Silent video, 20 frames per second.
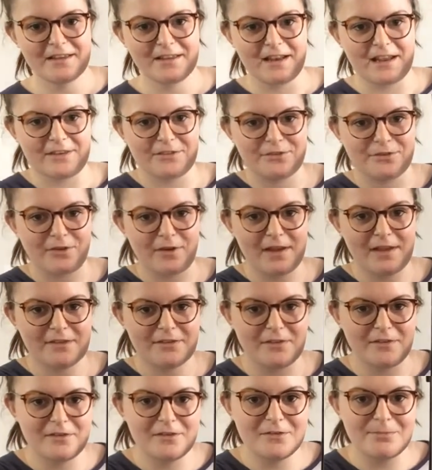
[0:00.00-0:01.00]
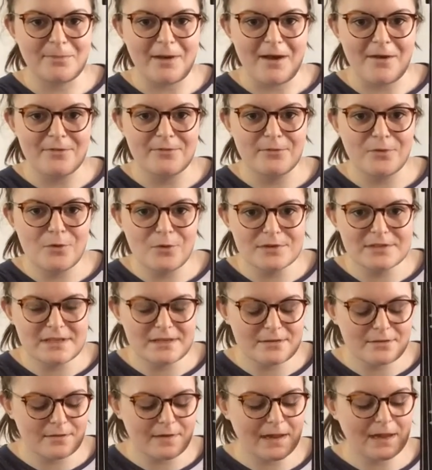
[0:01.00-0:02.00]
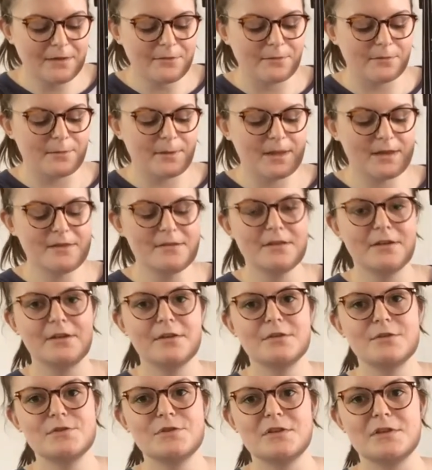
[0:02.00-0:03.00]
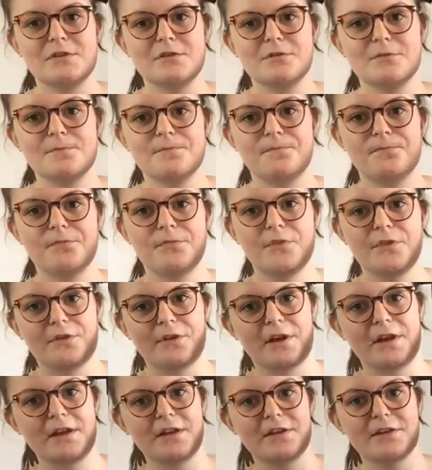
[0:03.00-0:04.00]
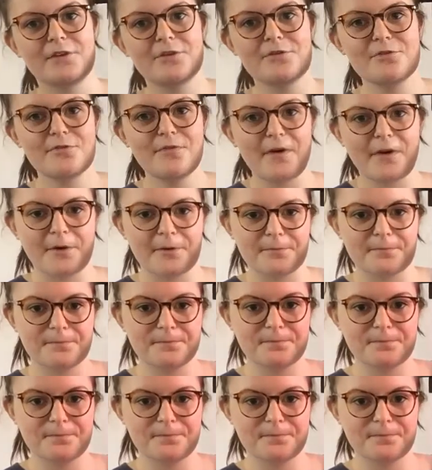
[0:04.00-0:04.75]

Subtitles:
Let's try it. So this is bar 43. 1, 2, 3, 4.